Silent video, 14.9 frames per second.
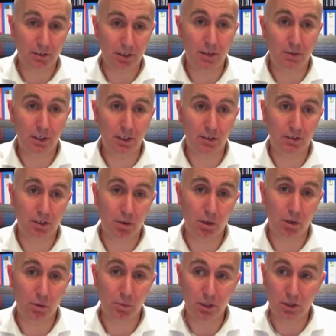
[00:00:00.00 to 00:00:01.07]
saving and so
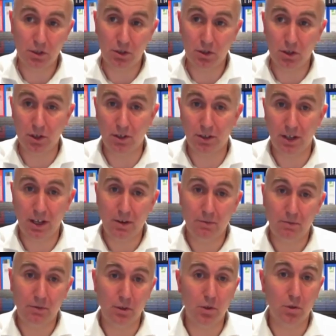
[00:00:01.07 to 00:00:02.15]
on, which should
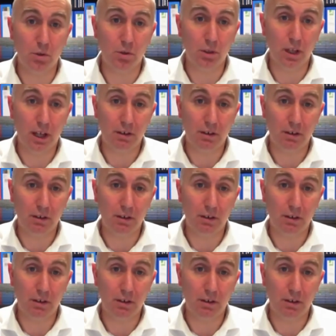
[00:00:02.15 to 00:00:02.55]
fuel